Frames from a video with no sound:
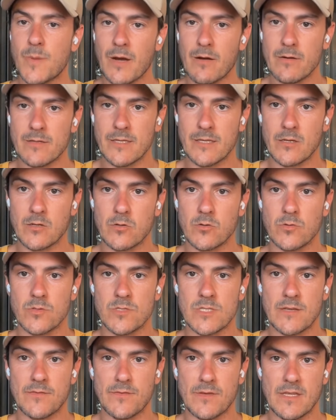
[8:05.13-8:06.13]

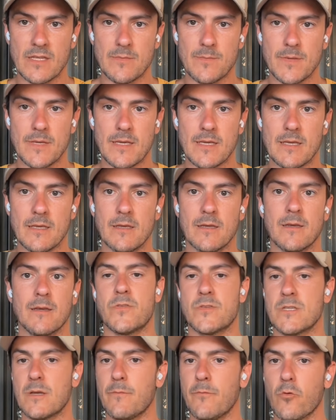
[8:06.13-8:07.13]
bioidenticals if need be.
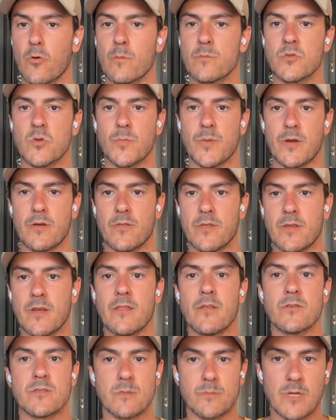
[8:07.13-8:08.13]
Some forms are better than
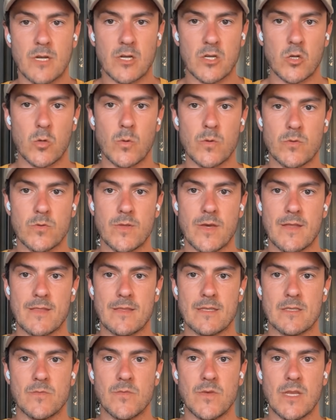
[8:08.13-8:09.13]
others. I'm not going to go into that in
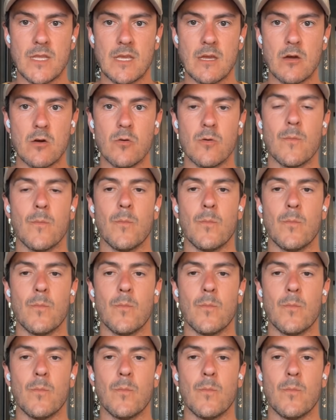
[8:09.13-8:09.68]
this video.